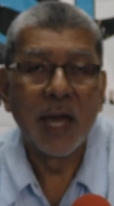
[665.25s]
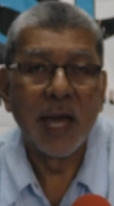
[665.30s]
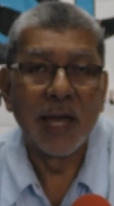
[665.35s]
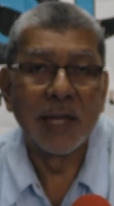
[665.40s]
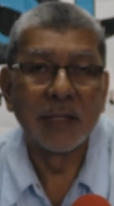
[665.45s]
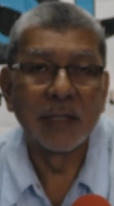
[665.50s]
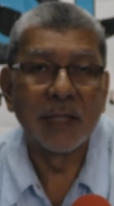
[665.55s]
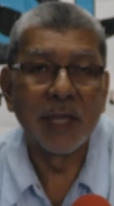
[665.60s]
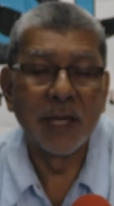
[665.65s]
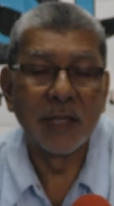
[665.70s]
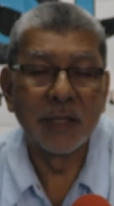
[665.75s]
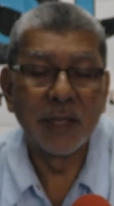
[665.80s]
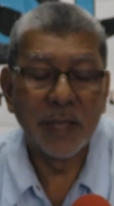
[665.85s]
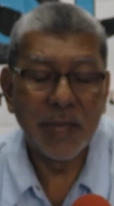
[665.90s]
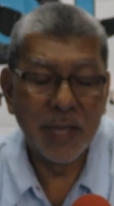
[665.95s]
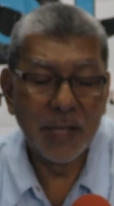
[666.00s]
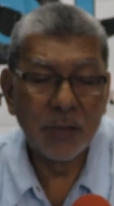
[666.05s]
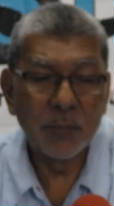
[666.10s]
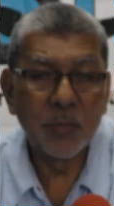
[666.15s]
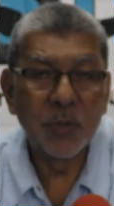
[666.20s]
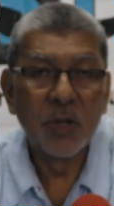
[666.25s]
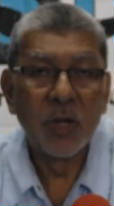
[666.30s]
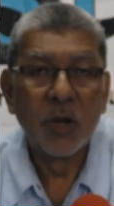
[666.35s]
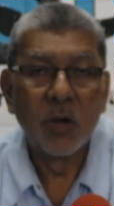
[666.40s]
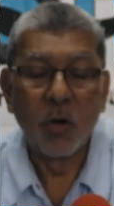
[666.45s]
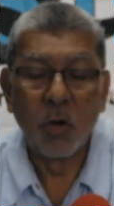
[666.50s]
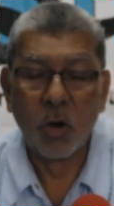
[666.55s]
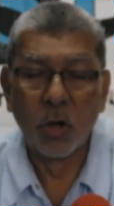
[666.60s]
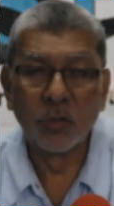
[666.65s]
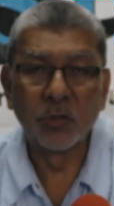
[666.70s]
and can help
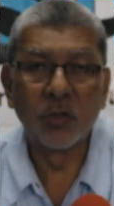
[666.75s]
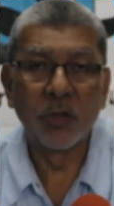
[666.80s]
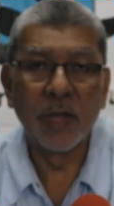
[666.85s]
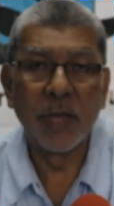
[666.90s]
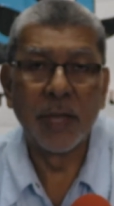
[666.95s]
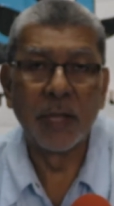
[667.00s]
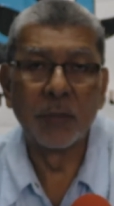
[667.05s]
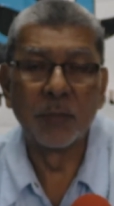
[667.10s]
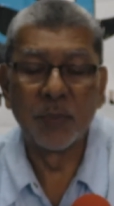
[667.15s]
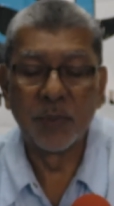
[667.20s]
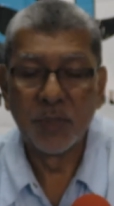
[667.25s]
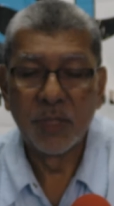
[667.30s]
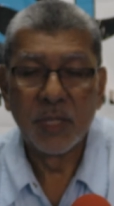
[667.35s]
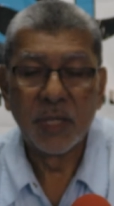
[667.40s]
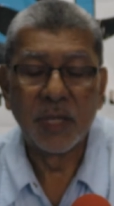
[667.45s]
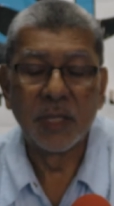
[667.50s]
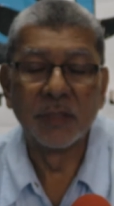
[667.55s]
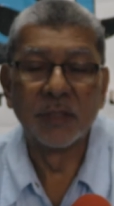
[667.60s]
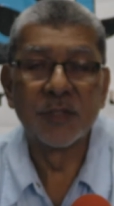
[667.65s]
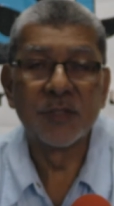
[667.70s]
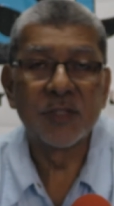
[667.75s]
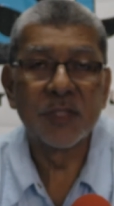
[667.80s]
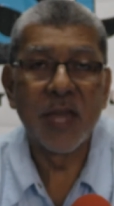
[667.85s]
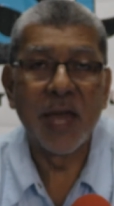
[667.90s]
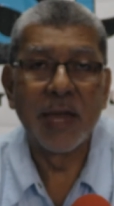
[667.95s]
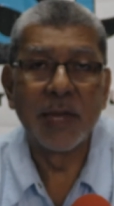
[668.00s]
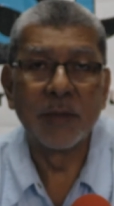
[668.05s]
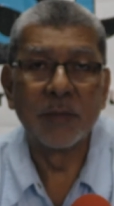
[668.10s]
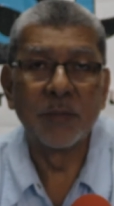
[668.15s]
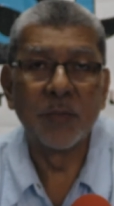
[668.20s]
ought to help in this
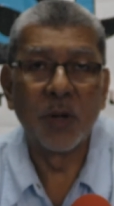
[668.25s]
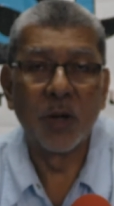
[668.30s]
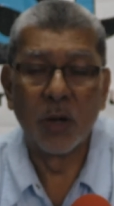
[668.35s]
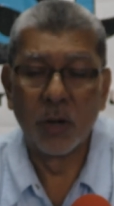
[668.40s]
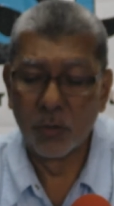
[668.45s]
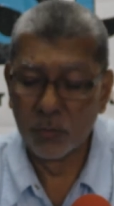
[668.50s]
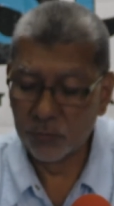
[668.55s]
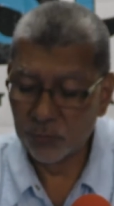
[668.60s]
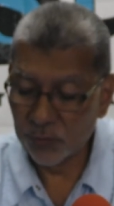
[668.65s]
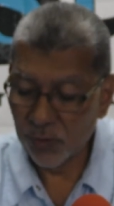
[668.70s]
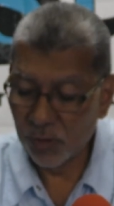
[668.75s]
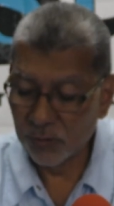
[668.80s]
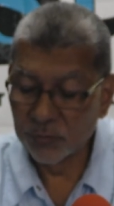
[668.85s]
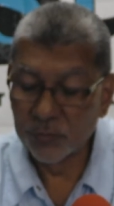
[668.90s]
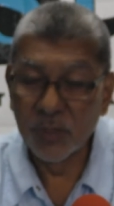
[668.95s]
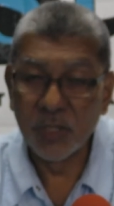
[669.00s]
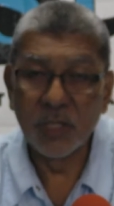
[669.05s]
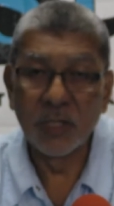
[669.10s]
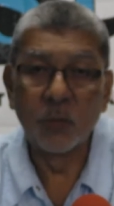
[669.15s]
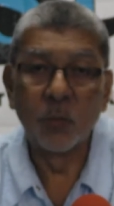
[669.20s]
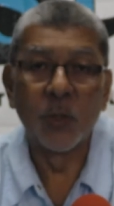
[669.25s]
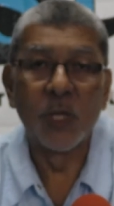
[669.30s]
time of, of need.